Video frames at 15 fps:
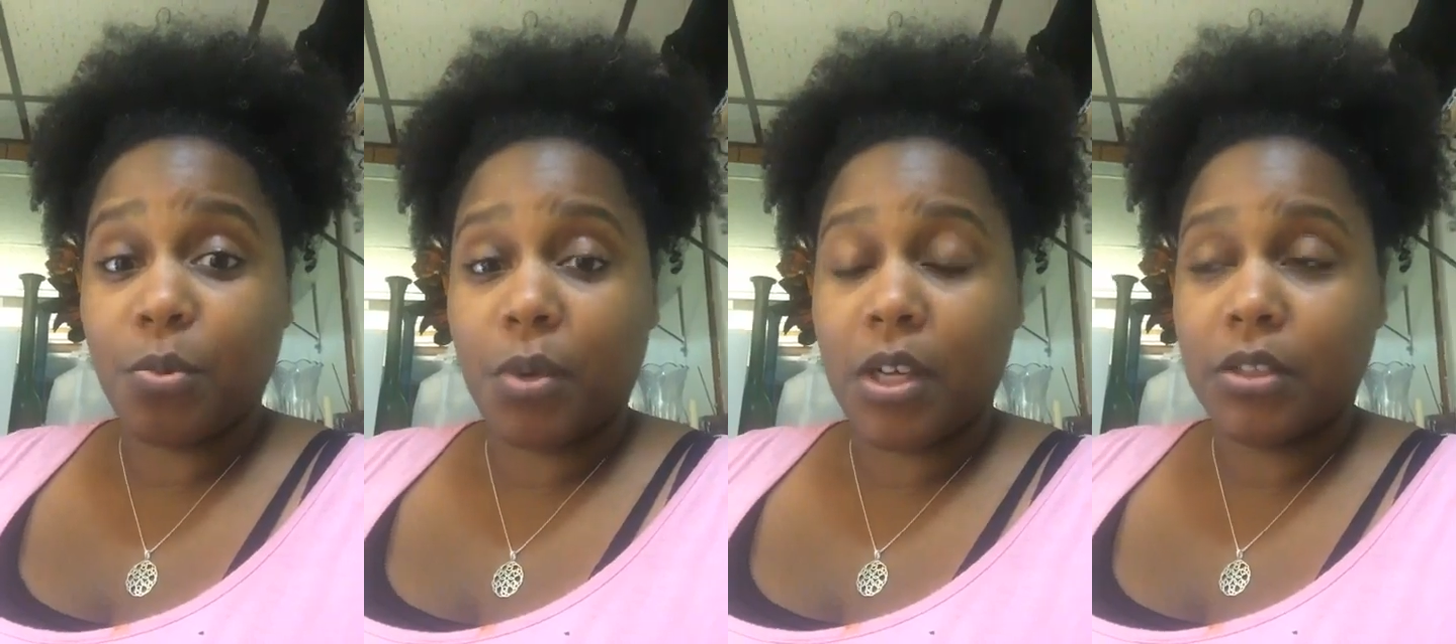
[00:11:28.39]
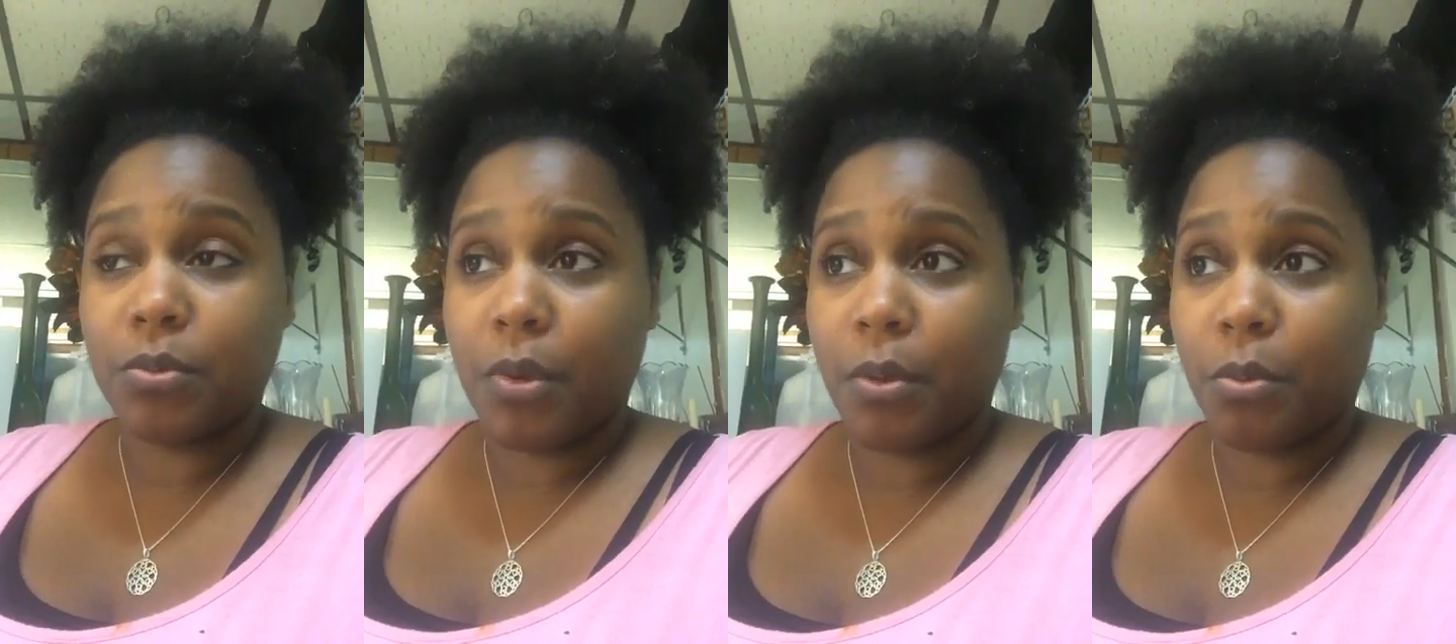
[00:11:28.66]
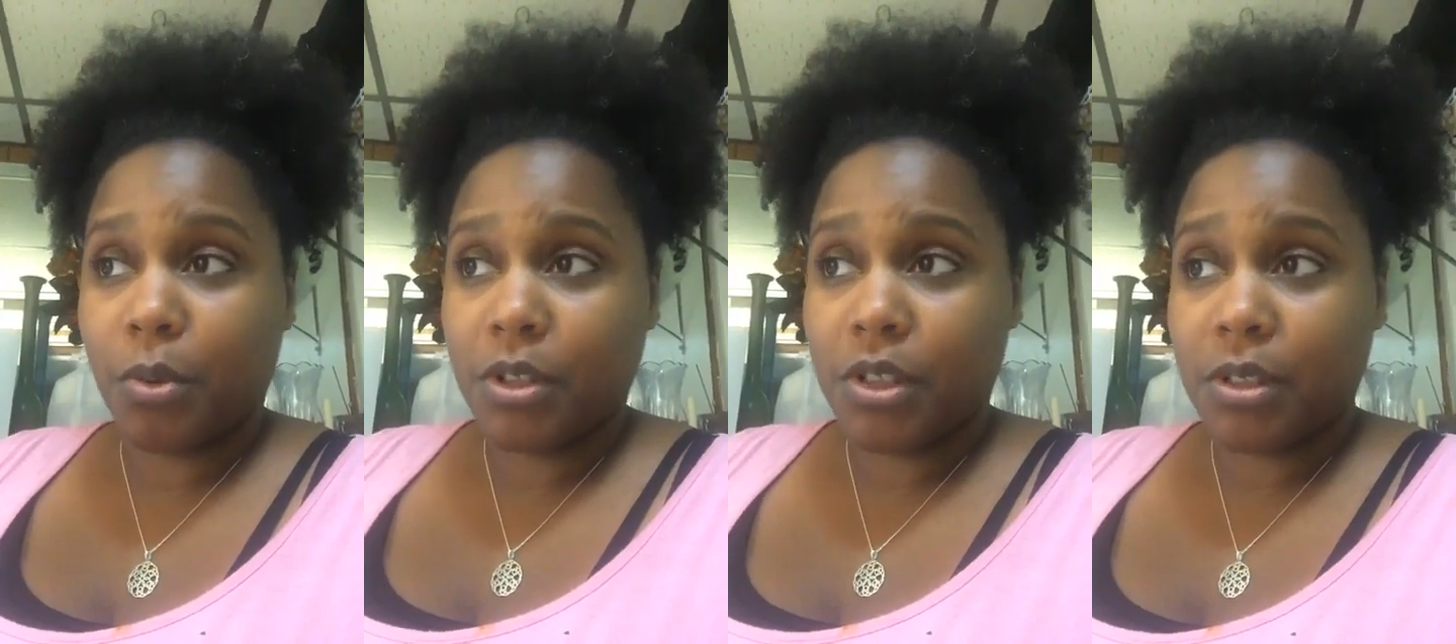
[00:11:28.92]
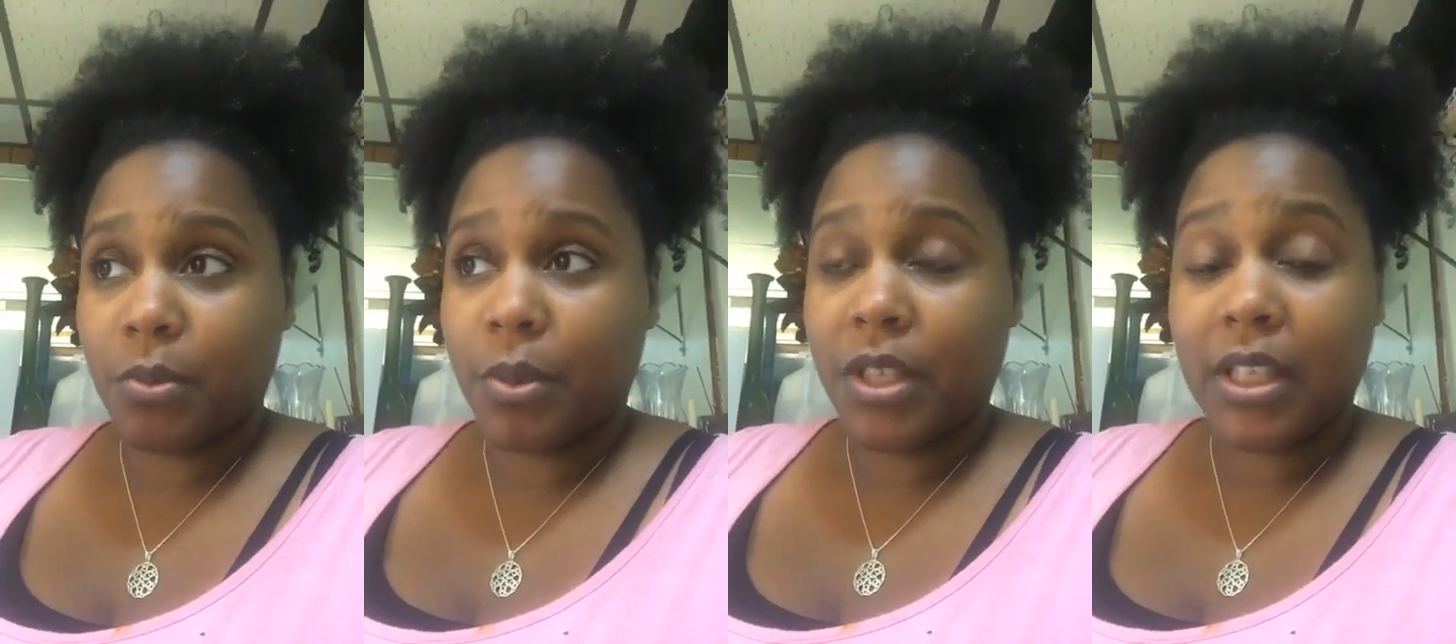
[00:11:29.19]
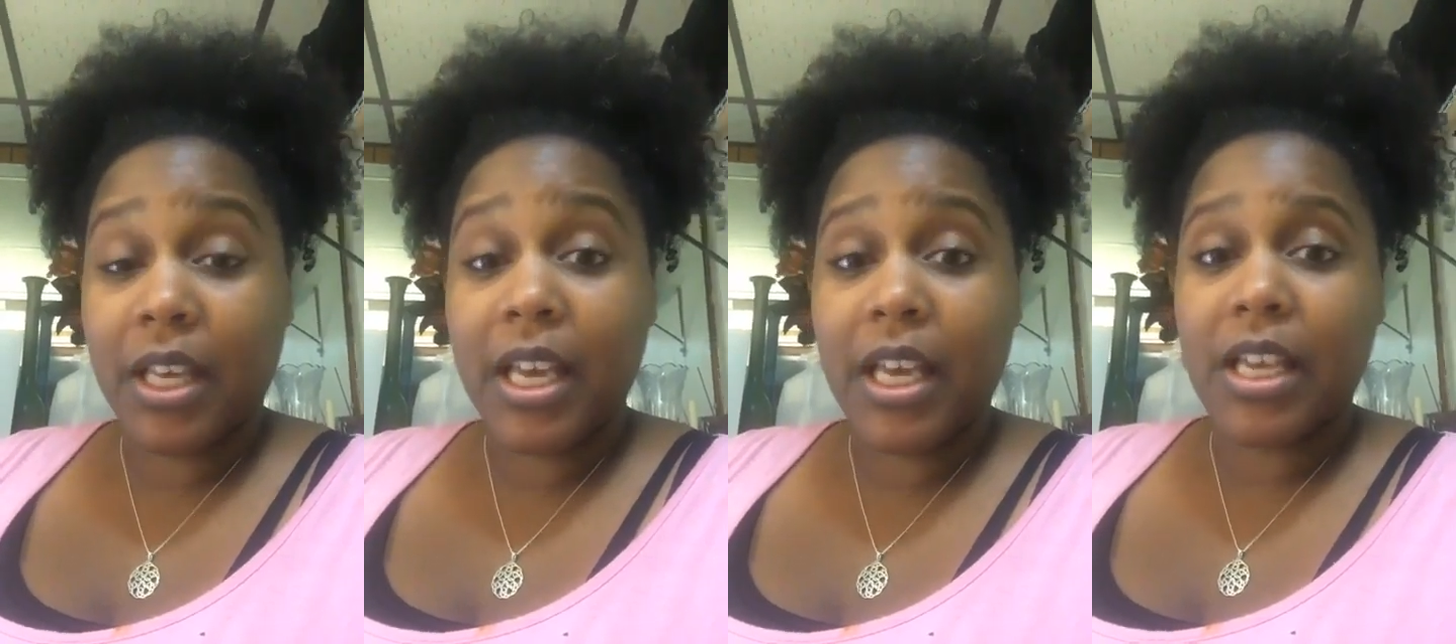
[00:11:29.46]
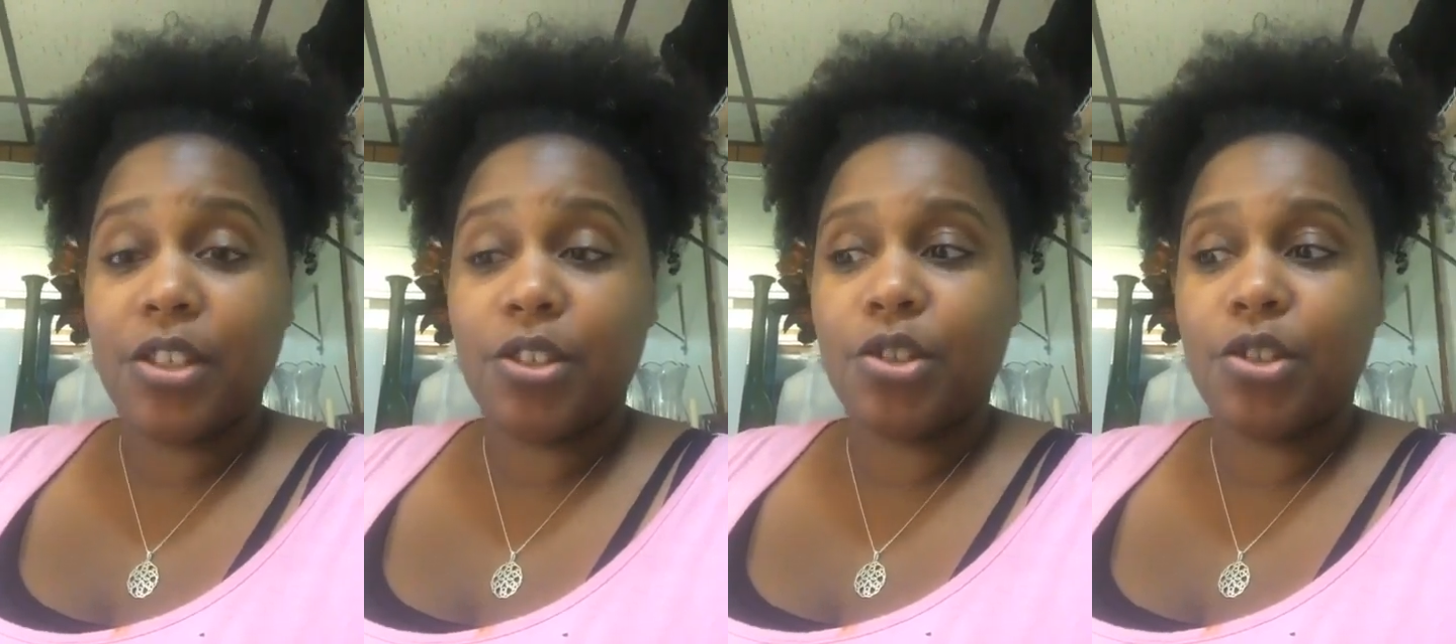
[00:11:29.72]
was with kids.